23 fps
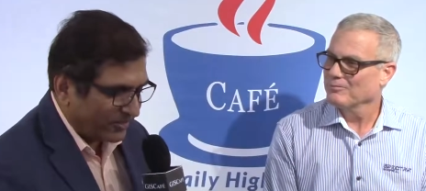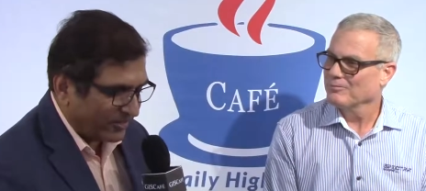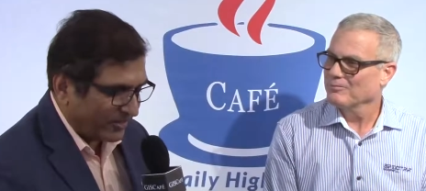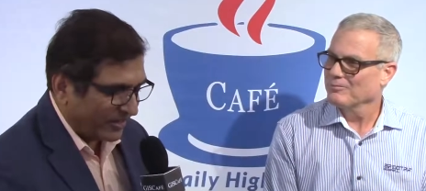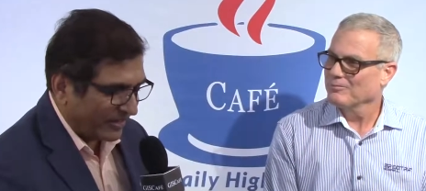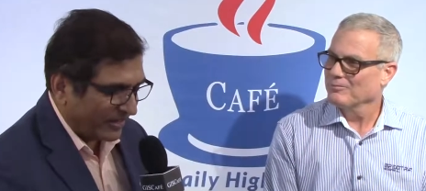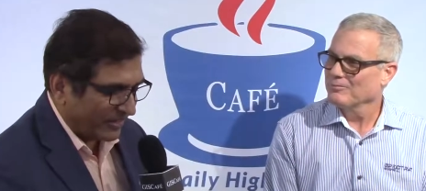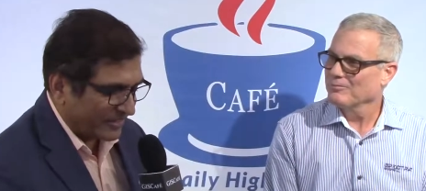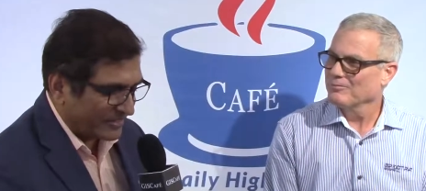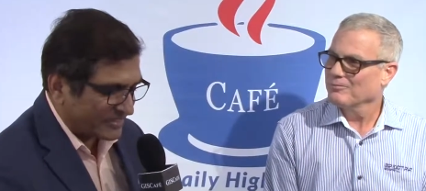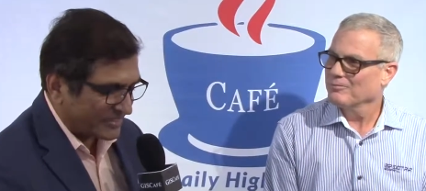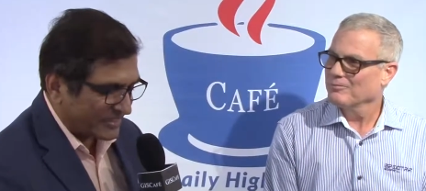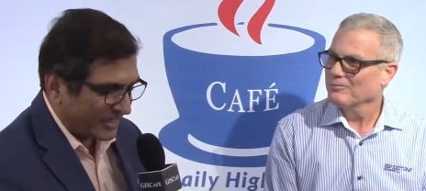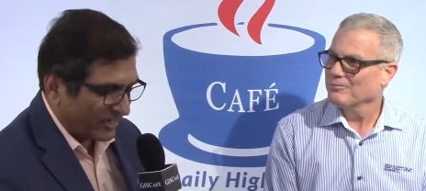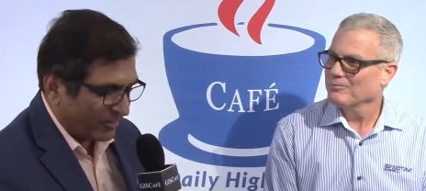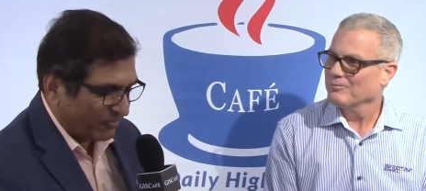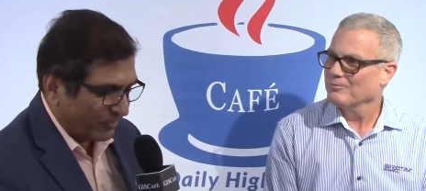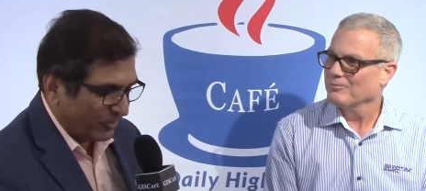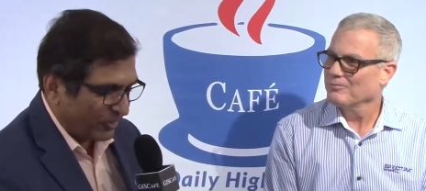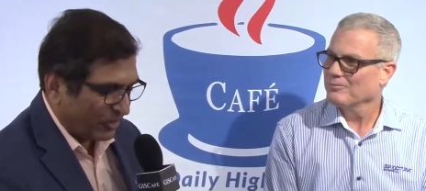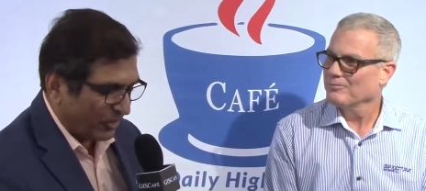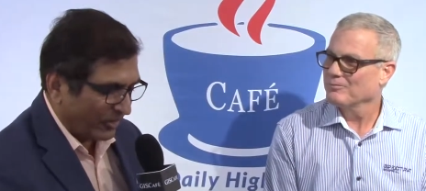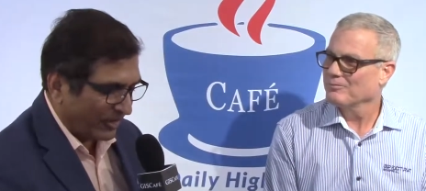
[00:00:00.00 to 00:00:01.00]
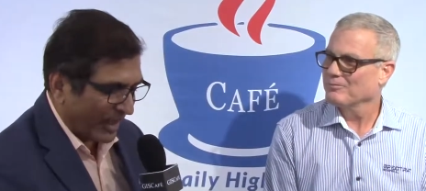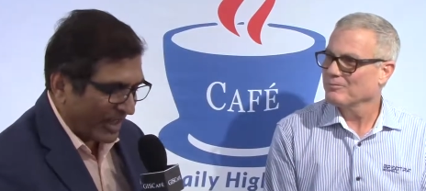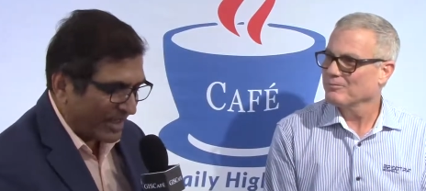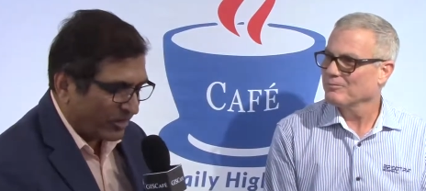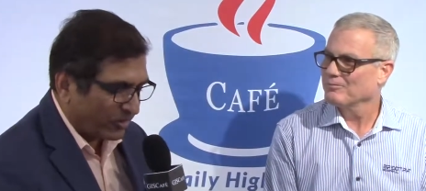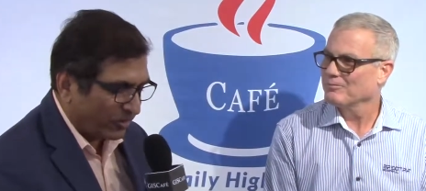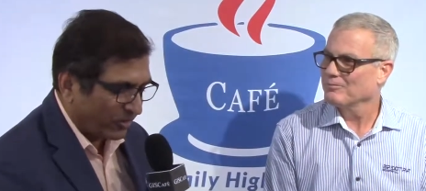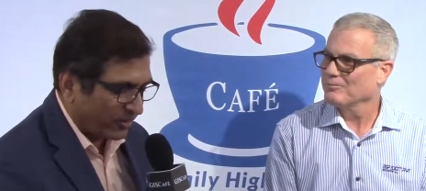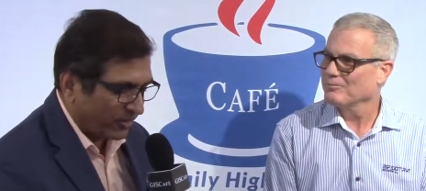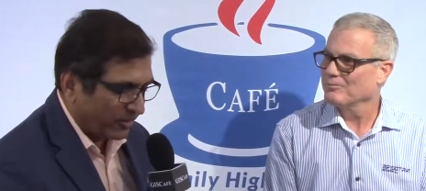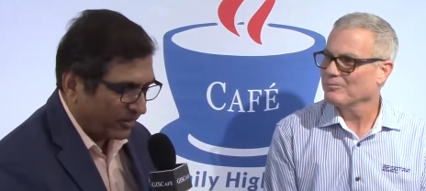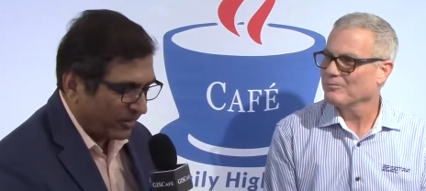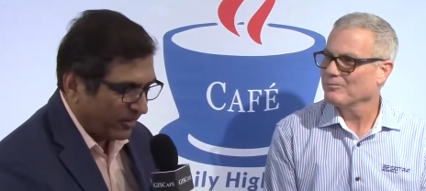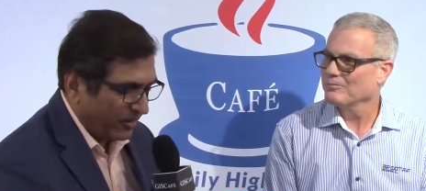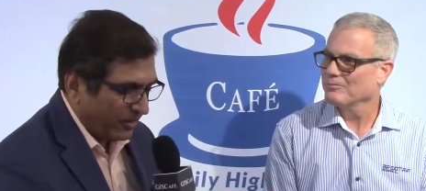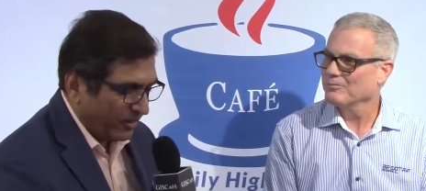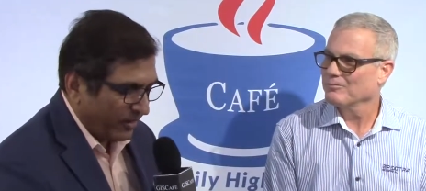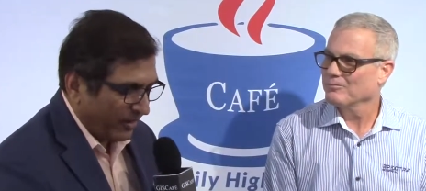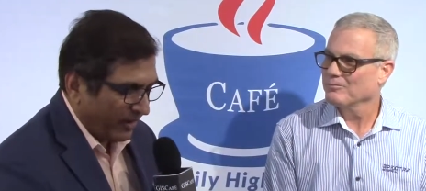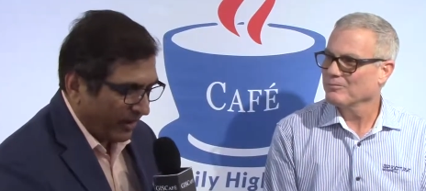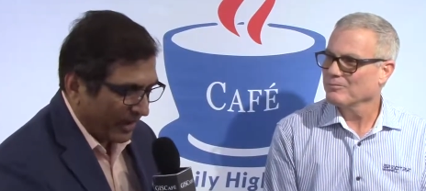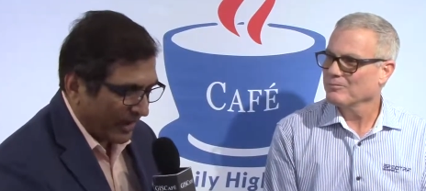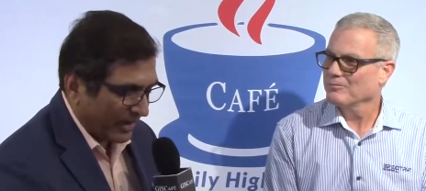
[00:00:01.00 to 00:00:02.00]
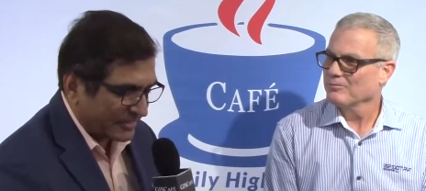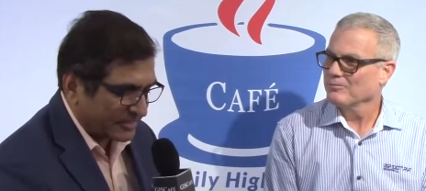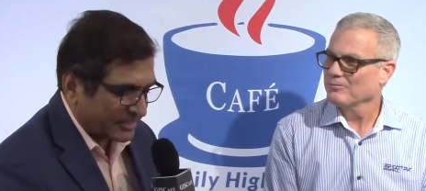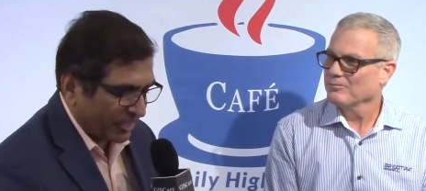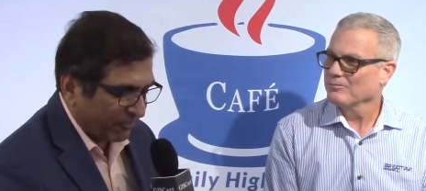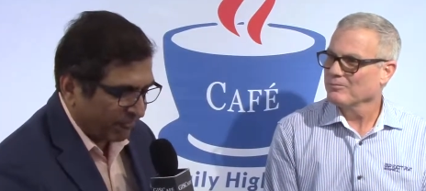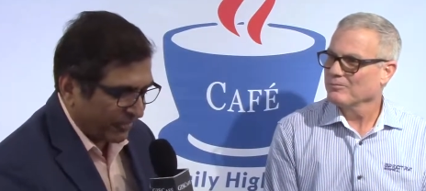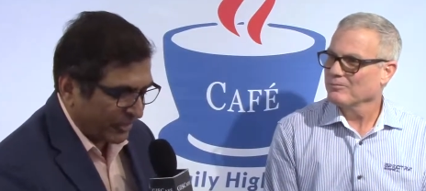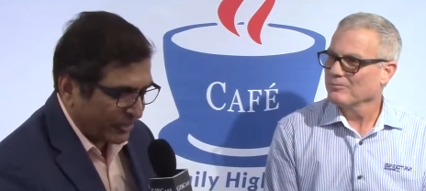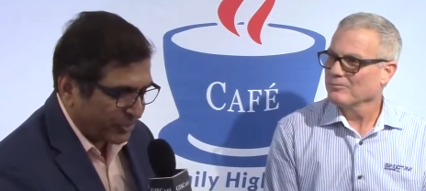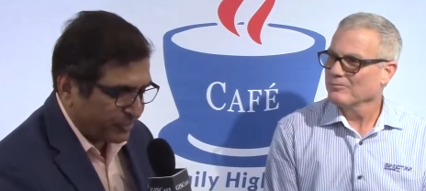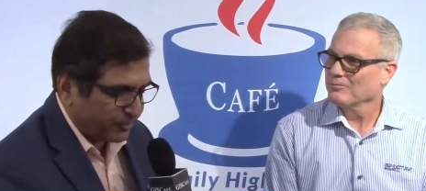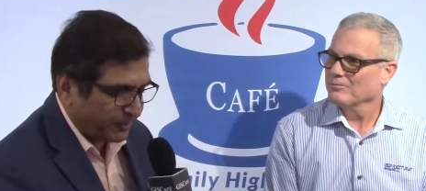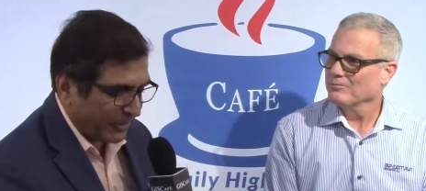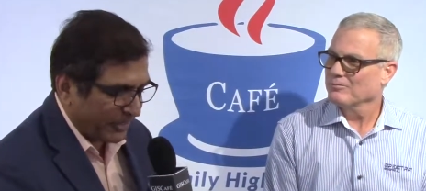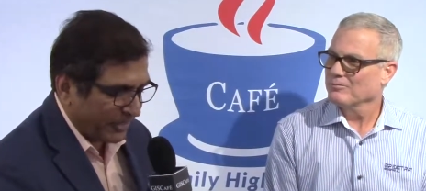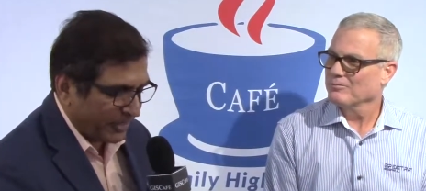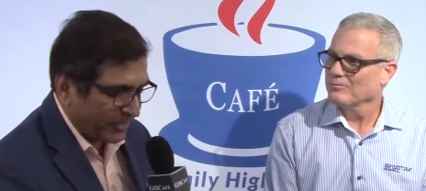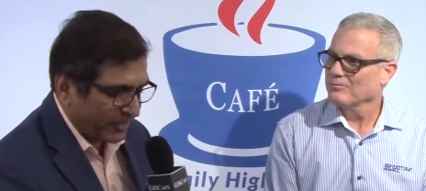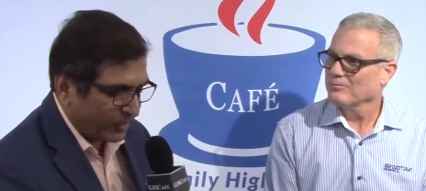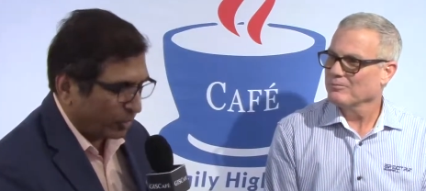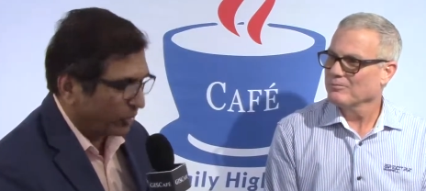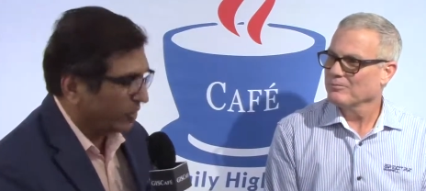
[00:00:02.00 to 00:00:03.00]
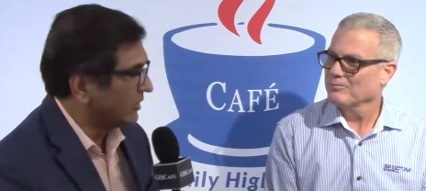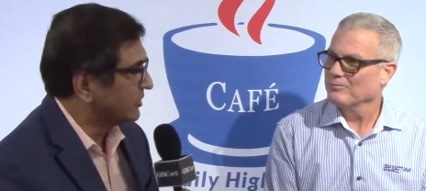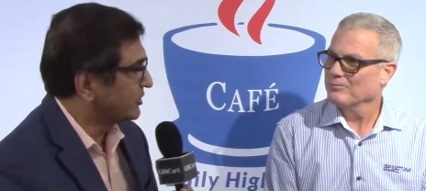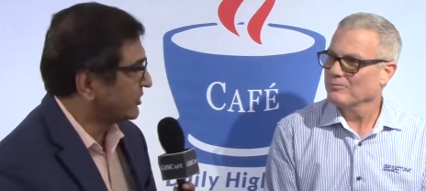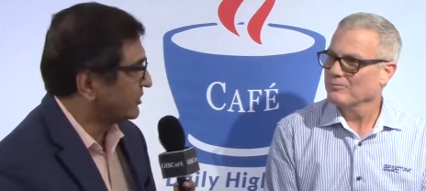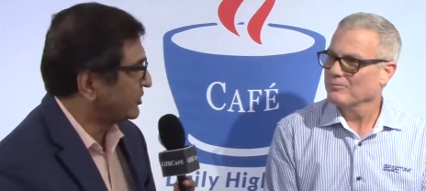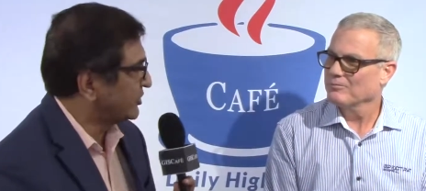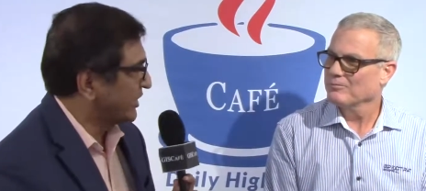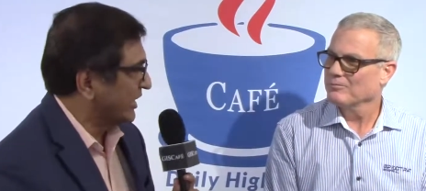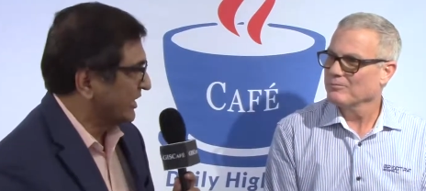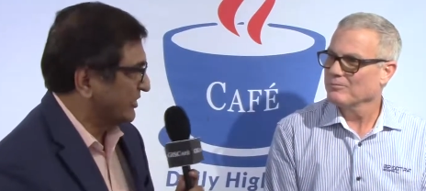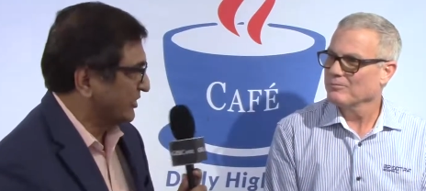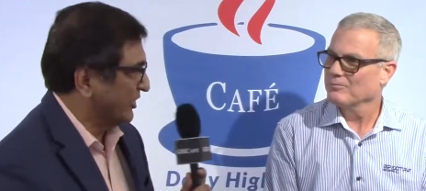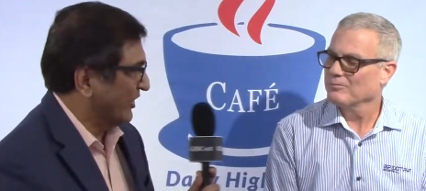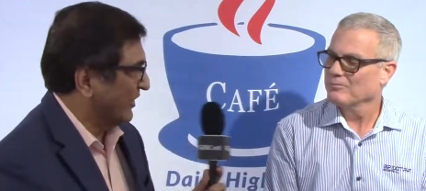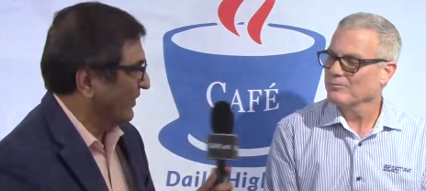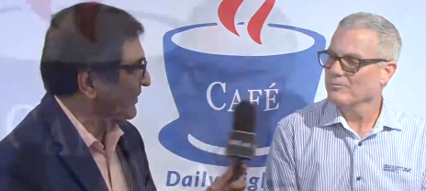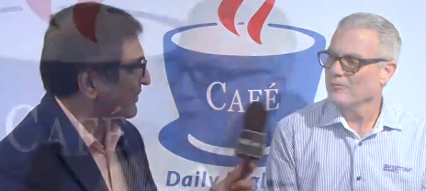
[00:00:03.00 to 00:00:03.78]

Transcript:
Speaker 1: let us start with your Nikon XFHP total station.